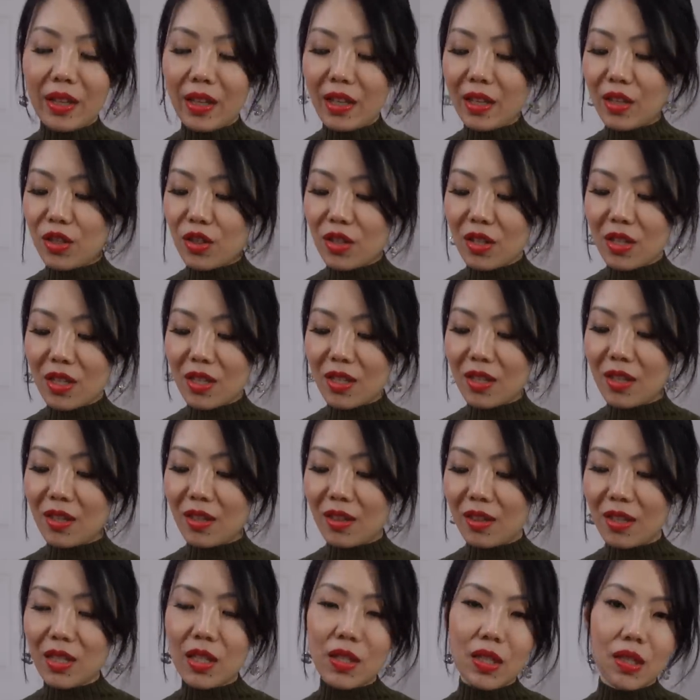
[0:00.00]
It's just,
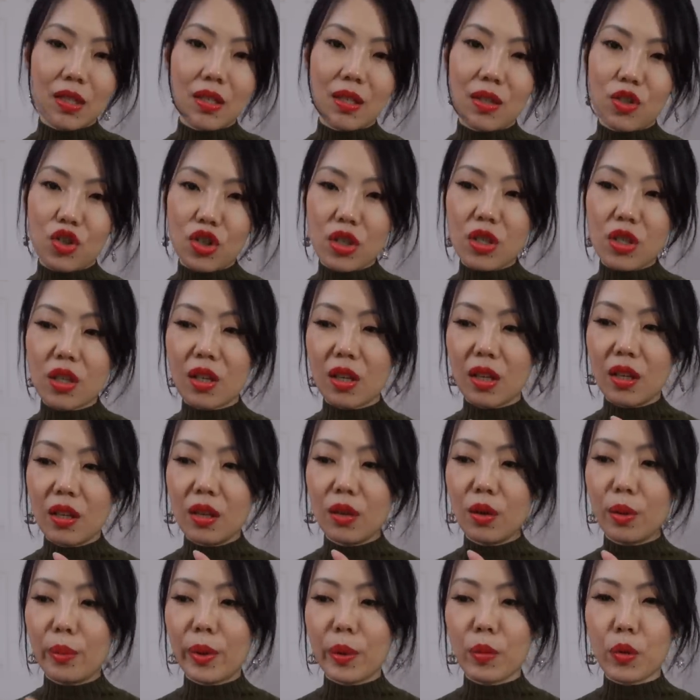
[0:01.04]
this is just a
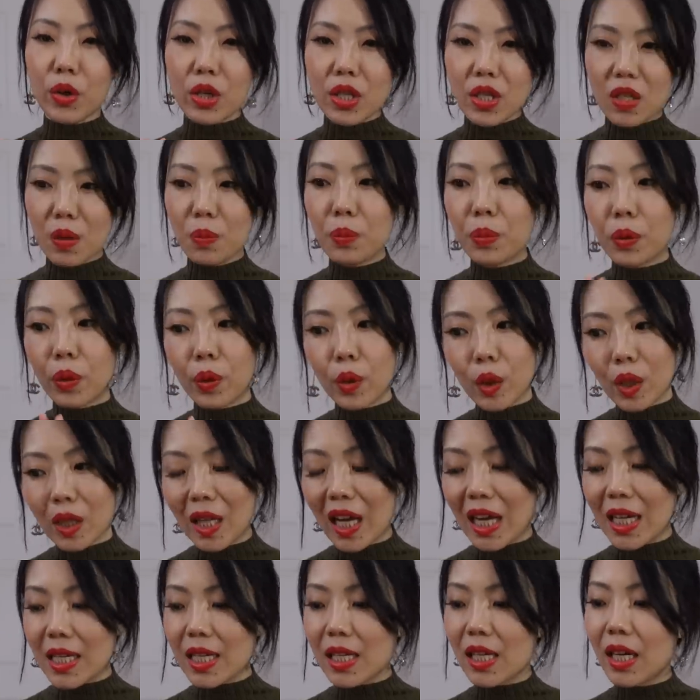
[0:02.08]
little bit more simple,
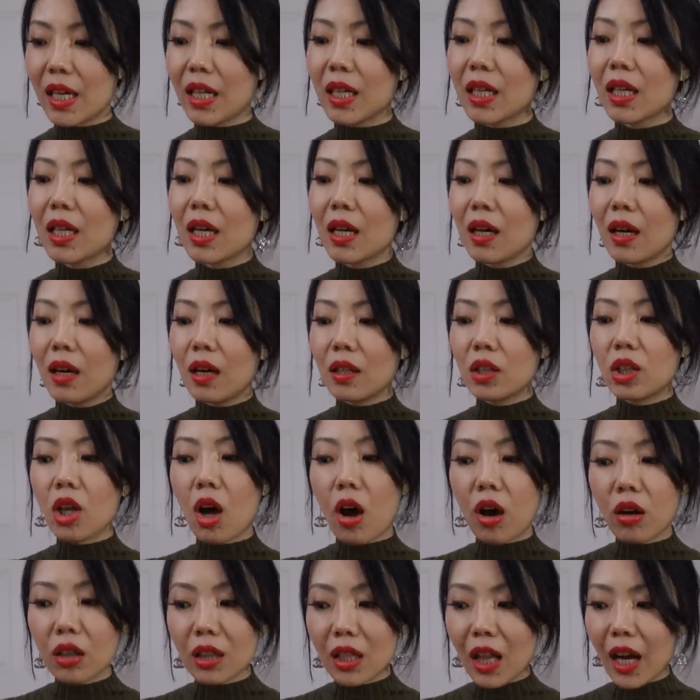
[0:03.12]
classic, long